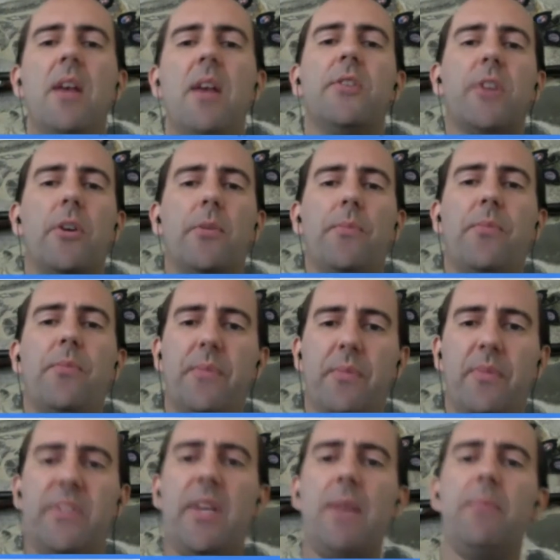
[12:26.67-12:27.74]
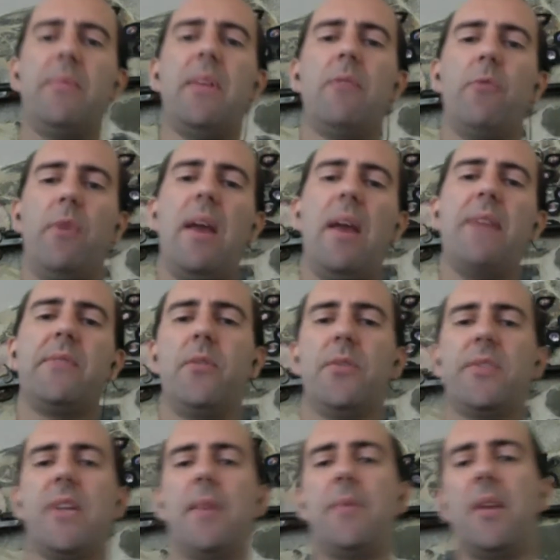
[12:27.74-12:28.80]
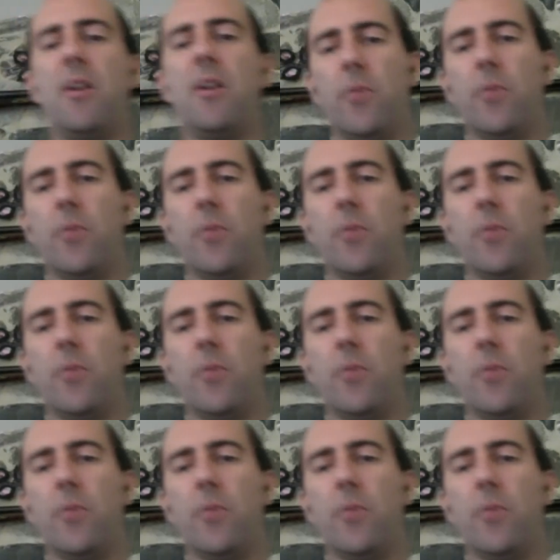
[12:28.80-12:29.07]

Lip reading: So we have to do the same thing here.